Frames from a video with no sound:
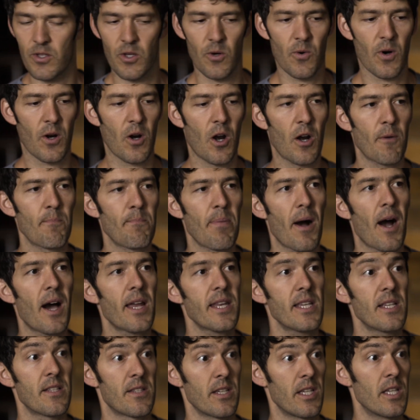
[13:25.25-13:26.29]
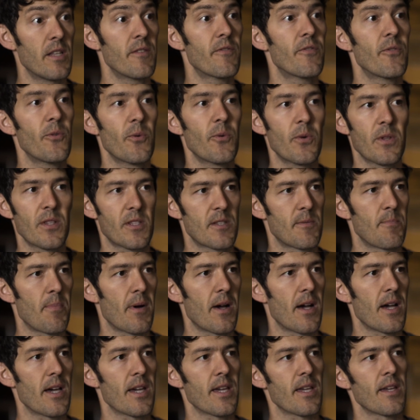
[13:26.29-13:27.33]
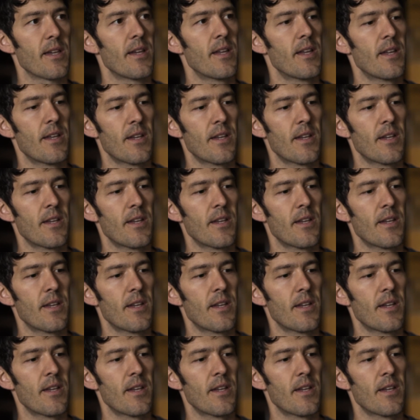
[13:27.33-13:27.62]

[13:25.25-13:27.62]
so our body is influenced by